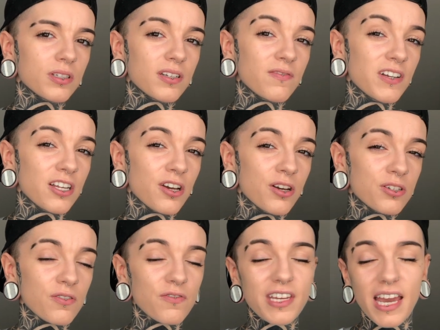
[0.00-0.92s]
videos
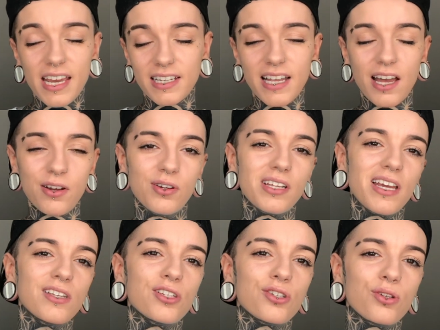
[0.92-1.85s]
of getting tattooed
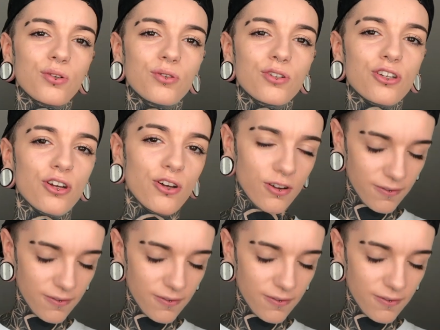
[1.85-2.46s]
again soon. So